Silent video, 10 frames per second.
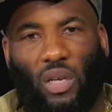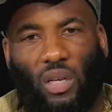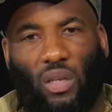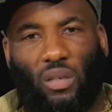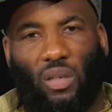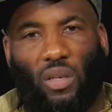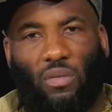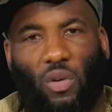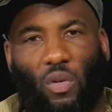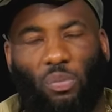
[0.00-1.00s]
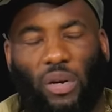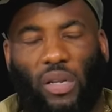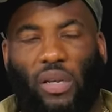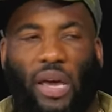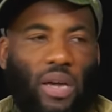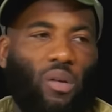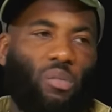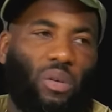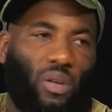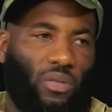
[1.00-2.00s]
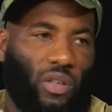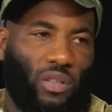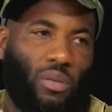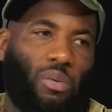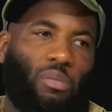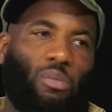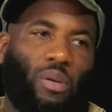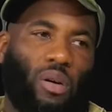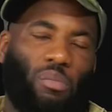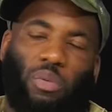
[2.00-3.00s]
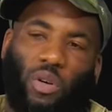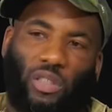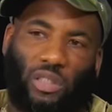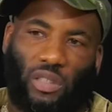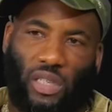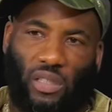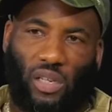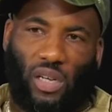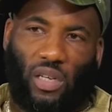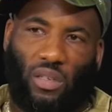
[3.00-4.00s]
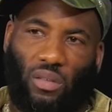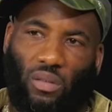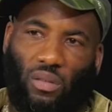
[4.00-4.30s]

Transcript: and even though it's probably not going to benefit some people. But abortion, that's like